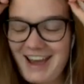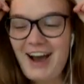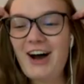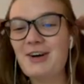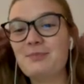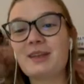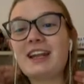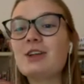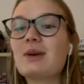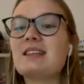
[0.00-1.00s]
But
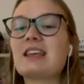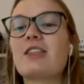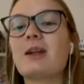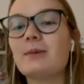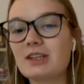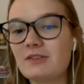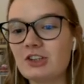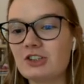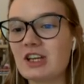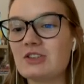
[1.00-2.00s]
anyways, I thought about giving her
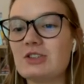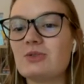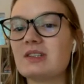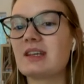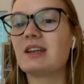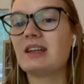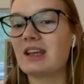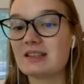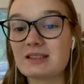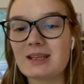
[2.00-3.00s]
a tattoo and decided
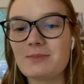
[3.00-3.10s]
against it